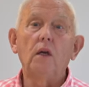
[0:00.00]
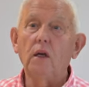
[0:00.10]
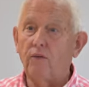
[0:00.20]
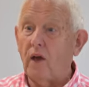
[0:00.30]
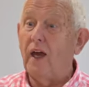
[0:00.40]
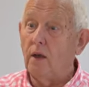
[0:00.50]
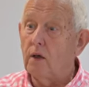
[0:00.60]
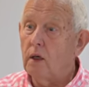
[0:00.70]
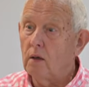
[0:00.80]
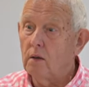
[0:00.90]
if
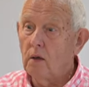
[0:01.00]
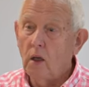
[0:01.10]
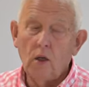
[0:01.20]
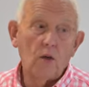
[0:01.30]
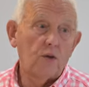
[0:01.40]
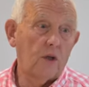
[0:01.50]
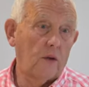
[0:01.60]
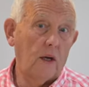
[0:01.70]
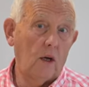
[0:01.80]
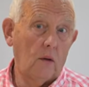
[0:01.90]
any. So
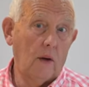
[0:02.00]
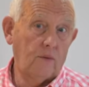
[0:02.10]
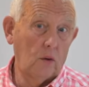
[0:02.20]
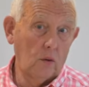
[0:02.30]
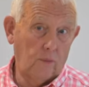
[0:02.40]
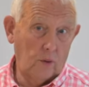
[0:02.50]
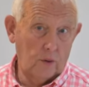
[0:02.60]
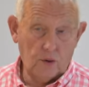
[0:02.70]
they're going to have to look for other